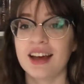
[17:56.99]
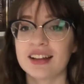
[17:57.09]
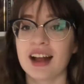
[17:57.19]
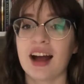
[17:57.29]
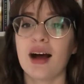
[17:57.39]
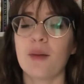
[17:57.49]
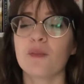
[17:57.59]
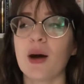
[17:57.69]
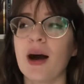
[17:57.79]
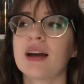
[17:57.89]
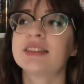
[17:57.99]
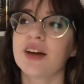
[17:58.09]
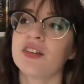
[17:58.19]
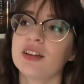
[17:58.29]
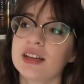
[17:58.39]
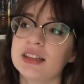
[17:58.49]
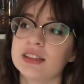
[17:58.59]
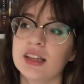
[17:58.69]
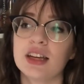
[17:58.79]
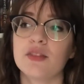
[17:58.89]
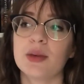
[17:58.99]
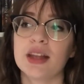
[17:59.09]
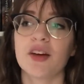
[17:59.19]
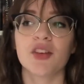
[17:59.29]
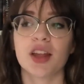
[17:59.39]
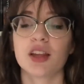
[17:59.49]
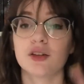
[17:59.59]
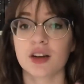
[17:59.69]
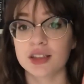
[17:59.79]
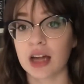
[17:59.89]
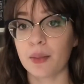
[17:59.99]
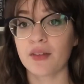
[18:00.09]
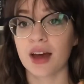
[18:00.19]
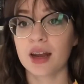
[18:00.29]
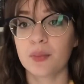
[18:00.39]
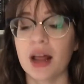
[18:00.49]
Like, it definitely didn't give me that feeling the first time I read it,